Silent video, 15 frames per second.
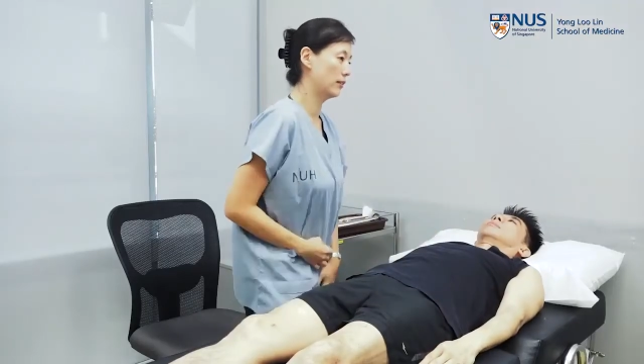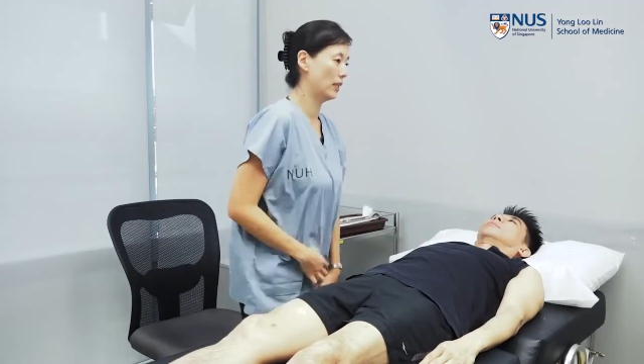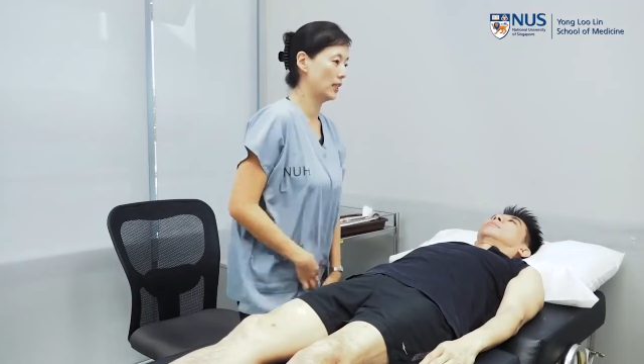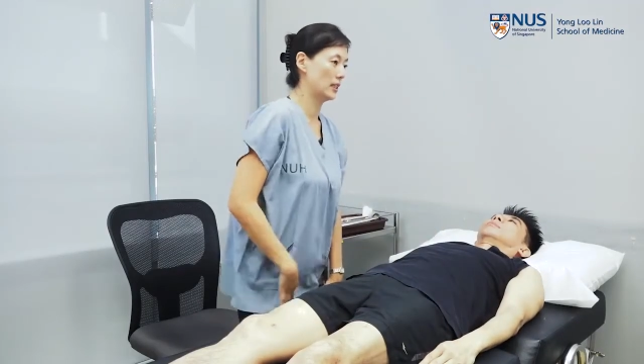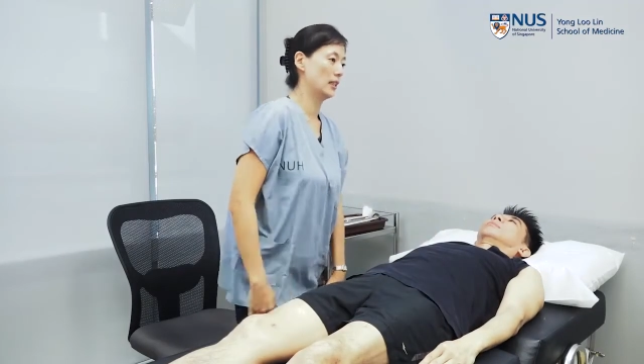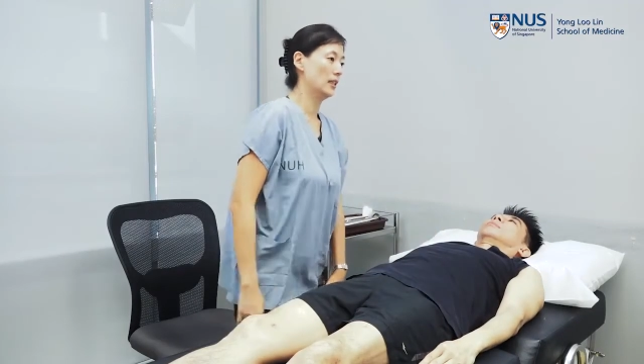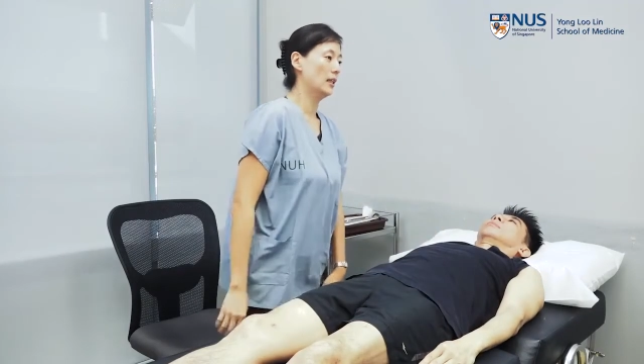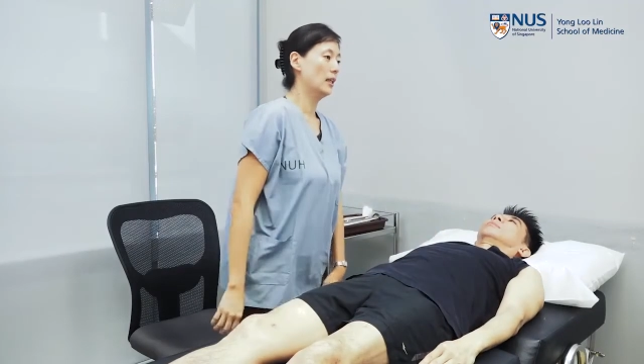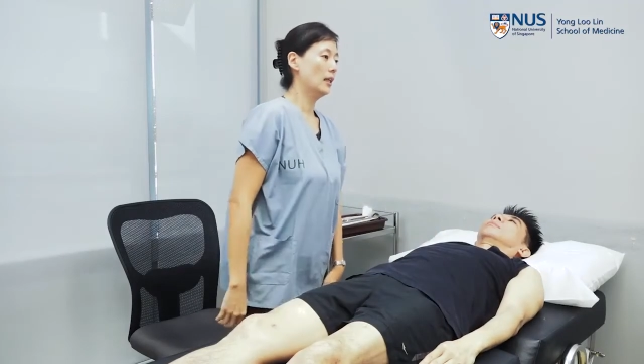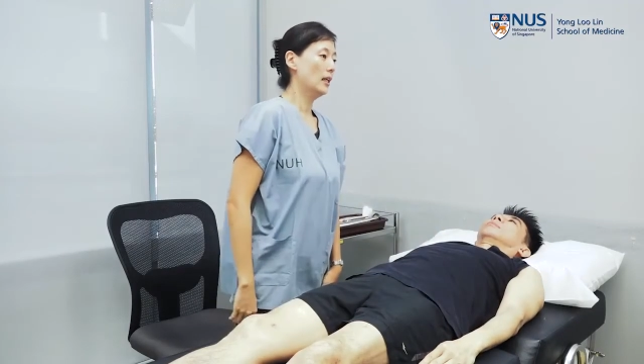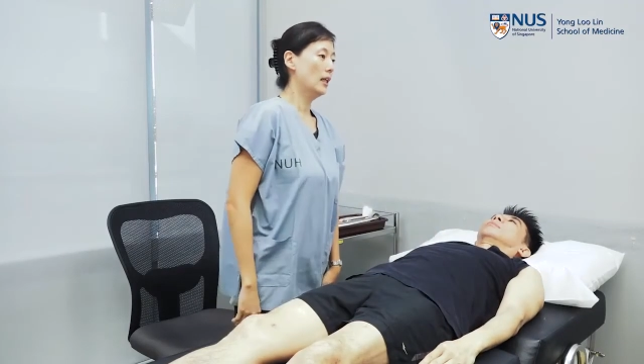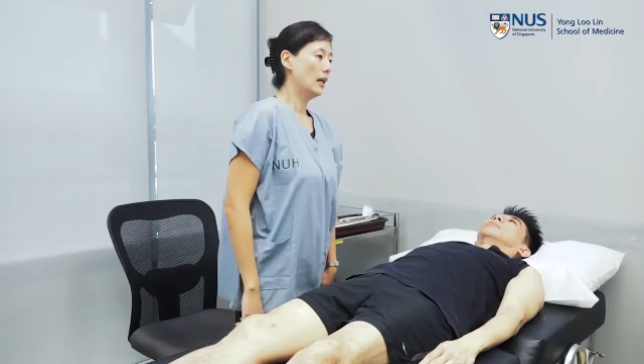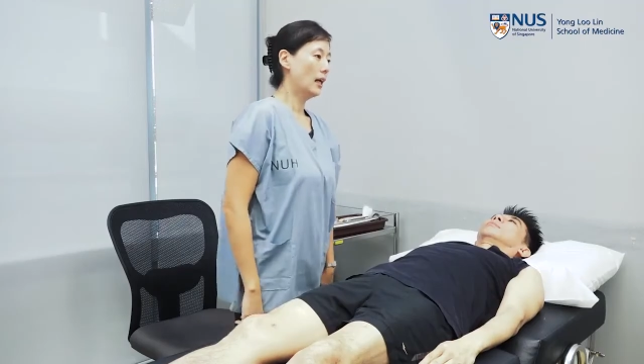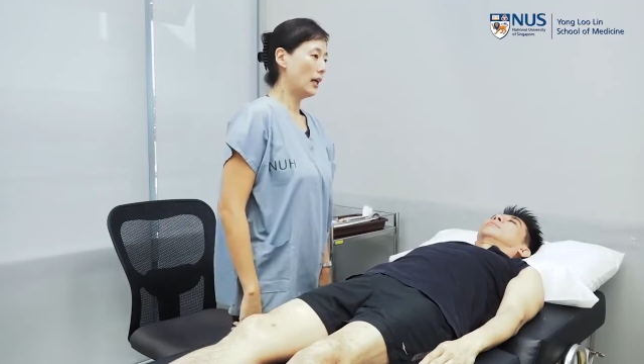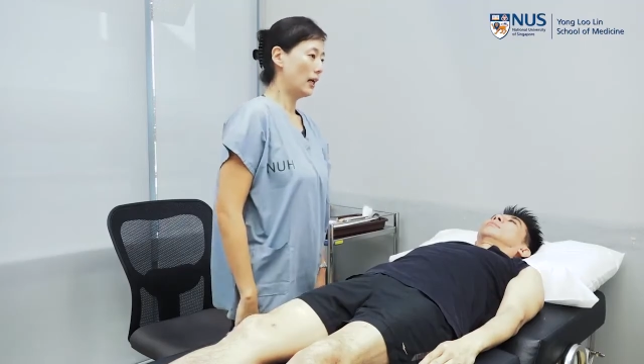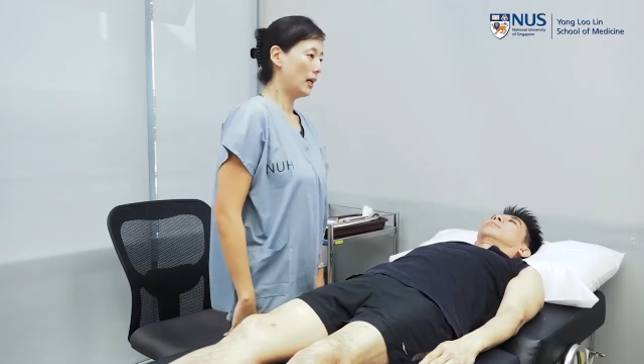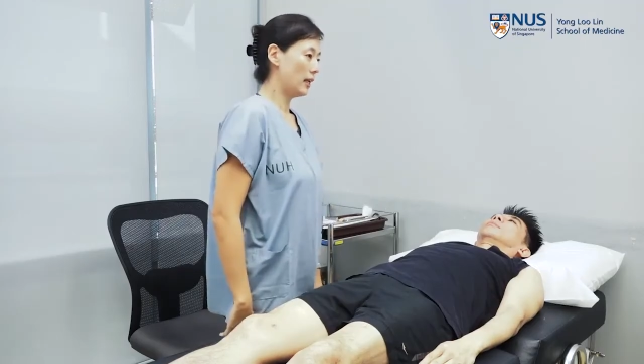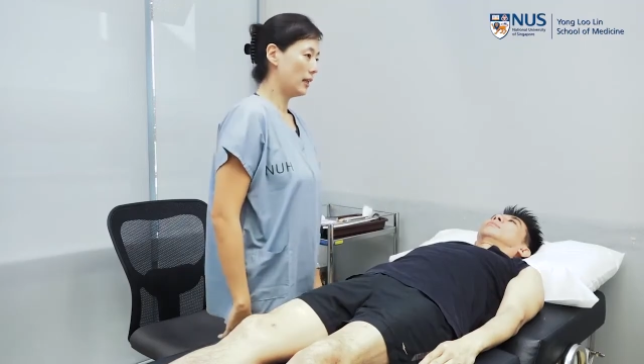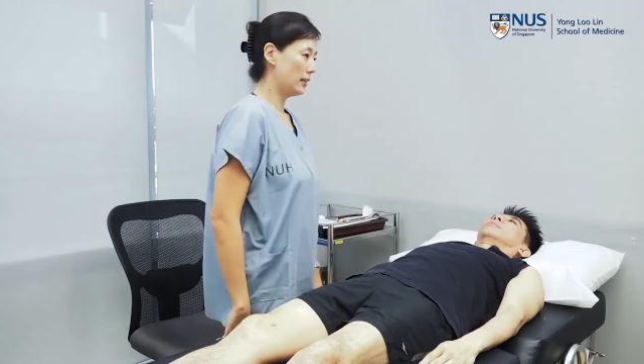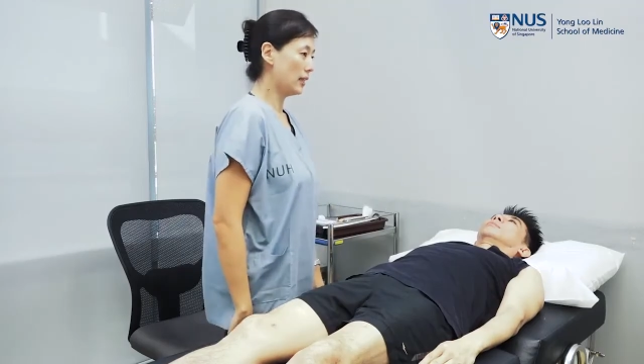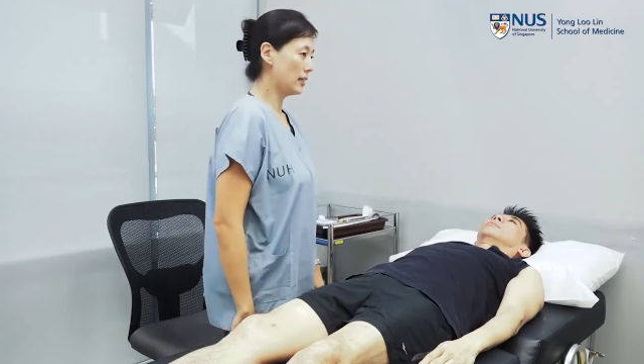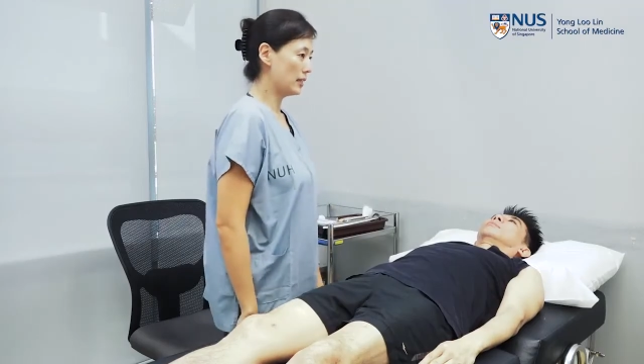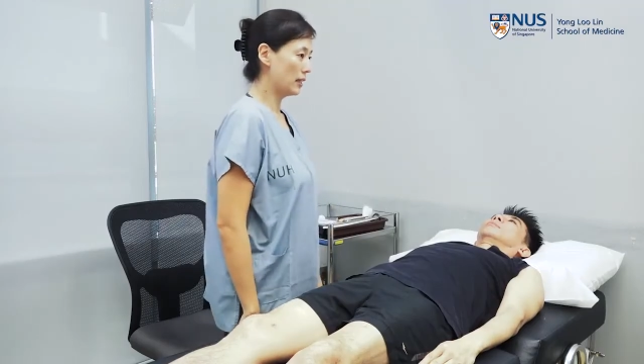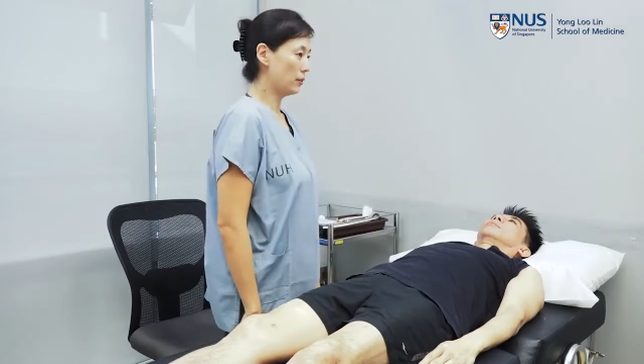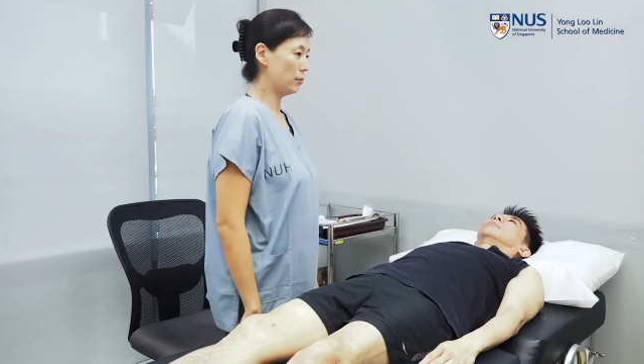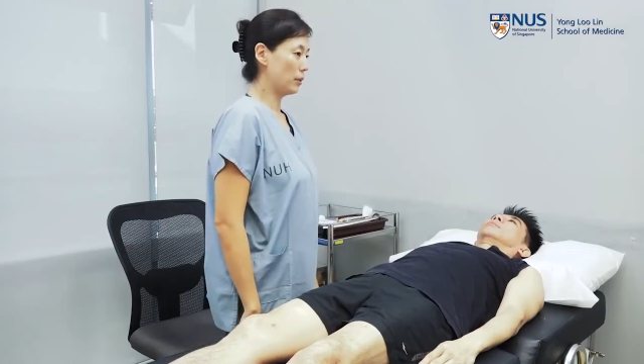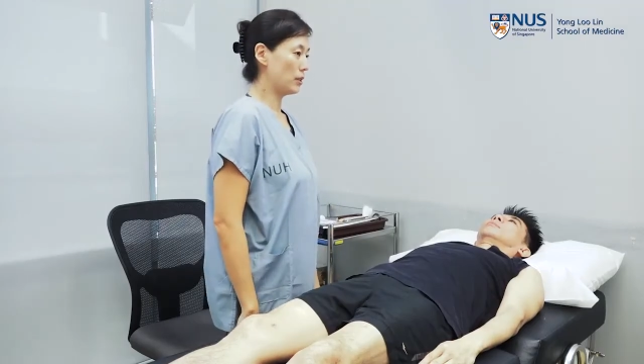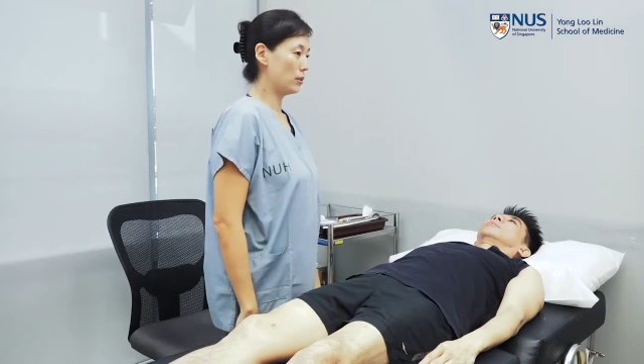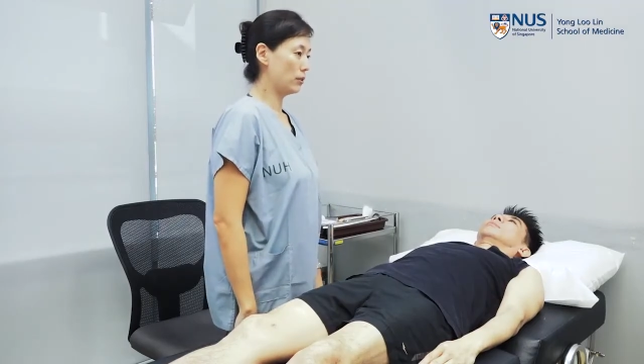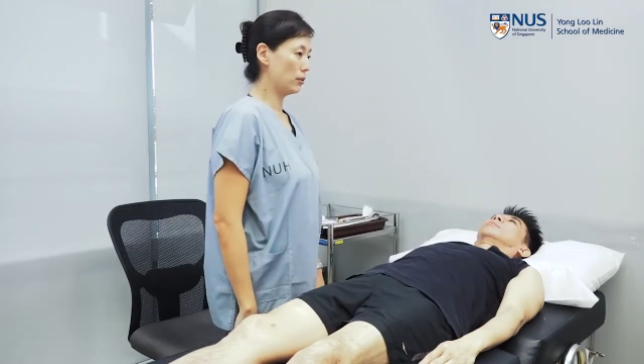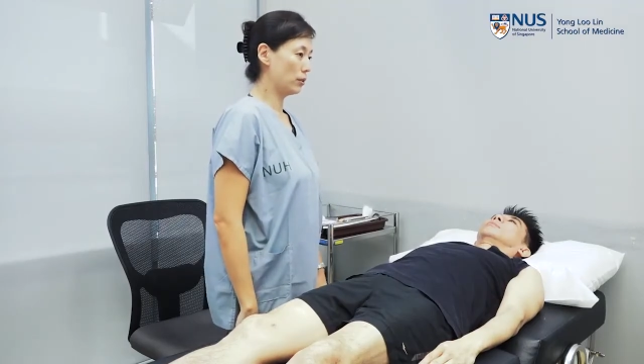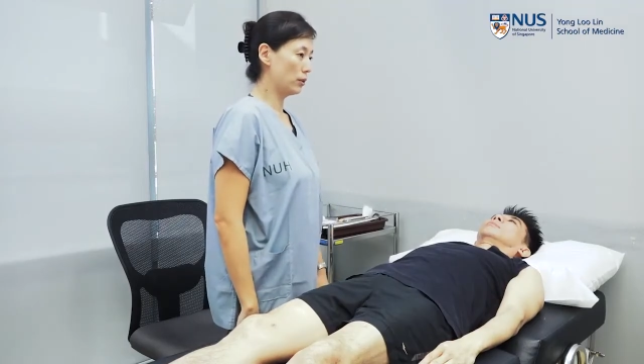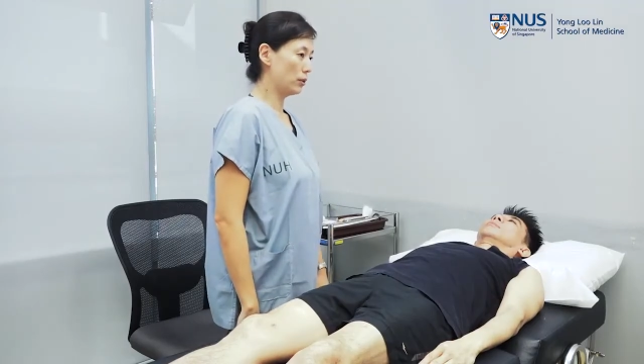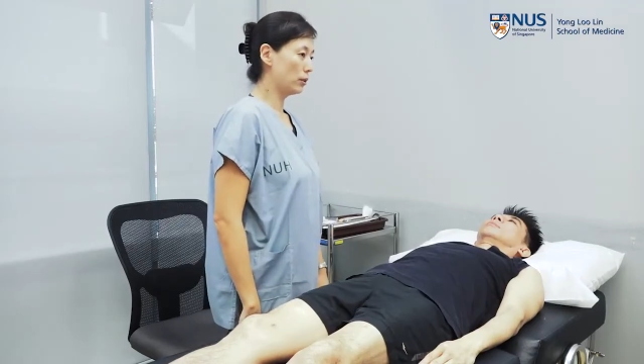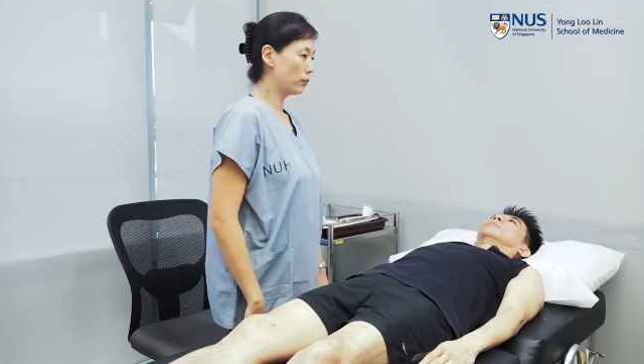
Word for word: Great. Uh, next thing will be to